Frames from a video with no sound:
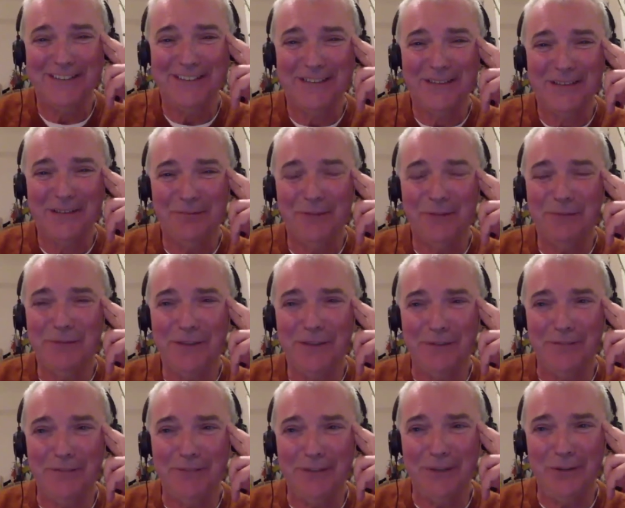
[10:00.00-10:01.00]

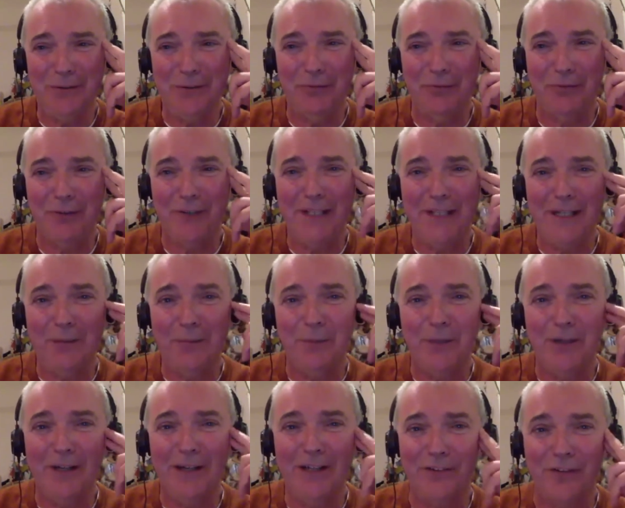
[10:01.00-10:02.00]
Maybe, three Hail
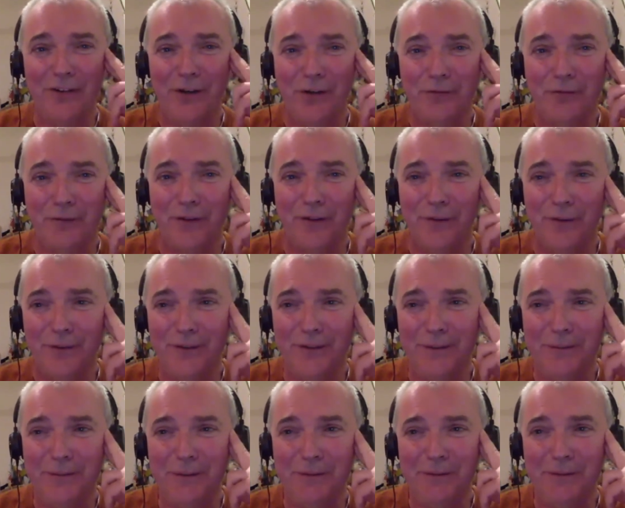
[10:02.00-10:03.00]
Marys and Our Father
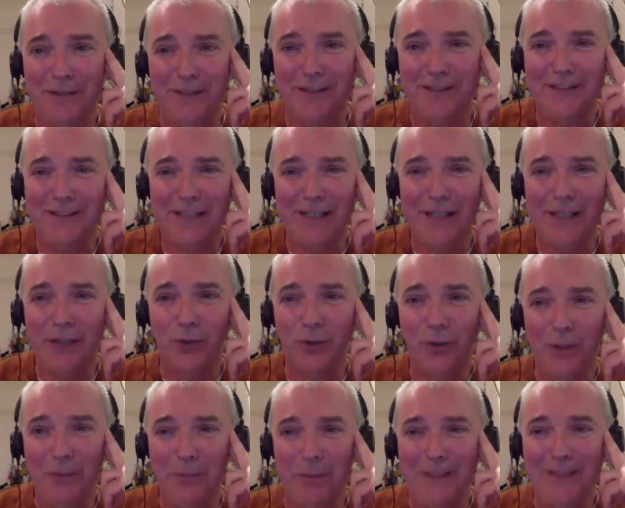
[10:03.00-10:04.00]
and maybe a
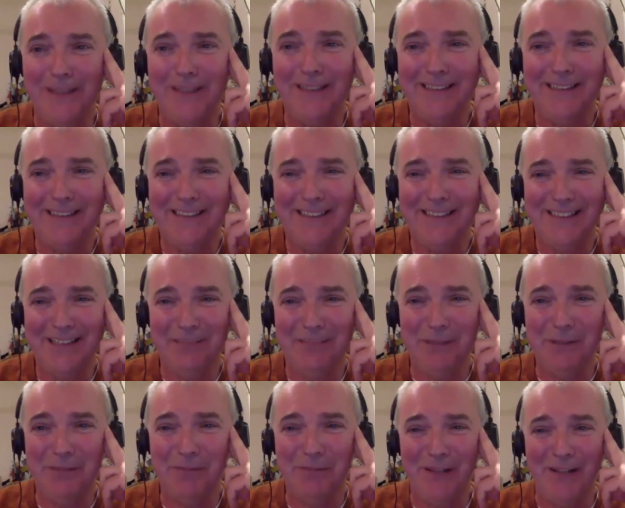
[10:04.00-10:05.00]
Glory Be. I've
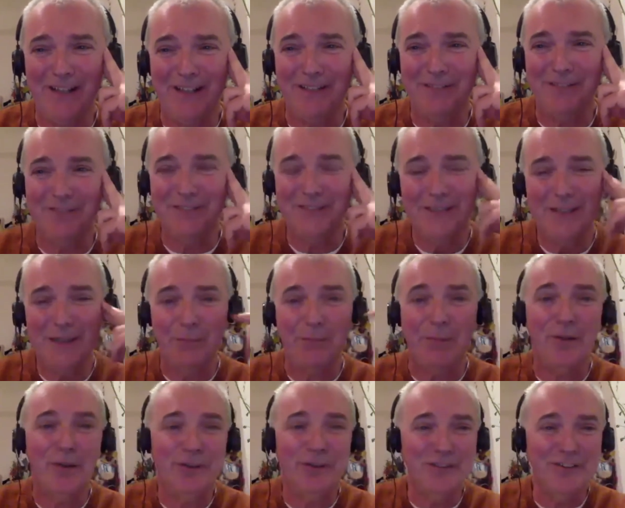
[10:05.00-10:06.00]
been a bit ahead of it.
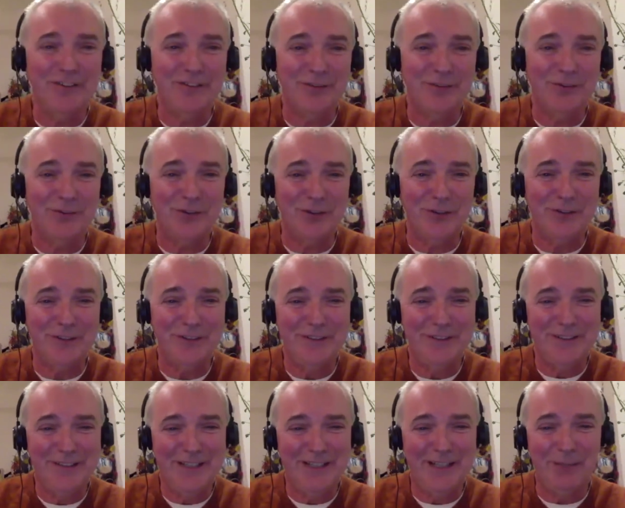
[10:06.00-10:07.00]
Apologies to
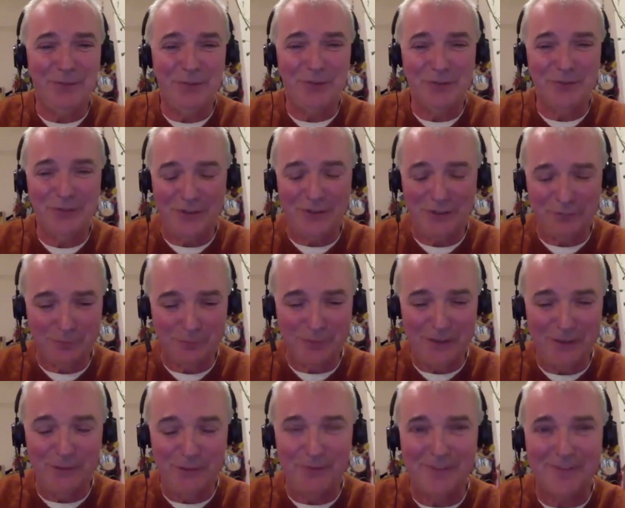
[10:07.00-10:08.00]
anyone who's not
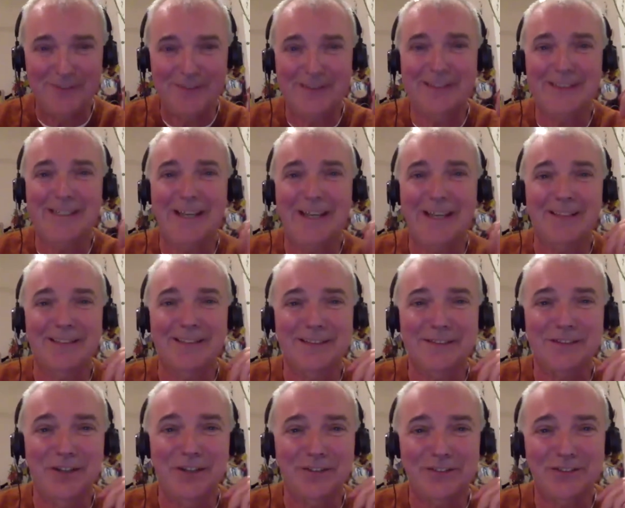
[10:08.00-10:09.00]
familiar with Catholic
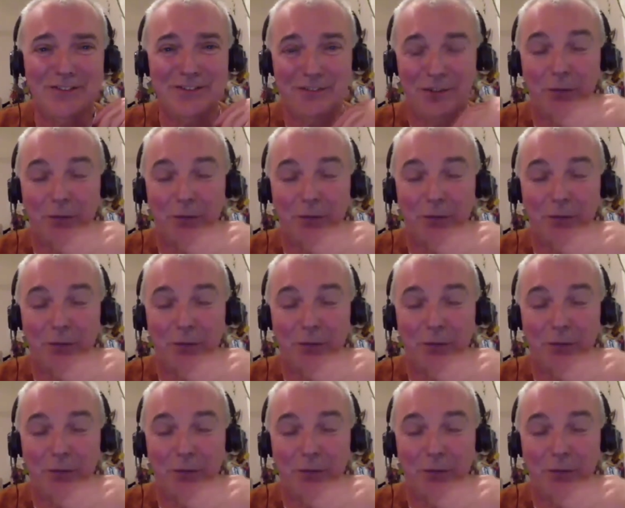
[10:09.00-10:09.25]
nonsense.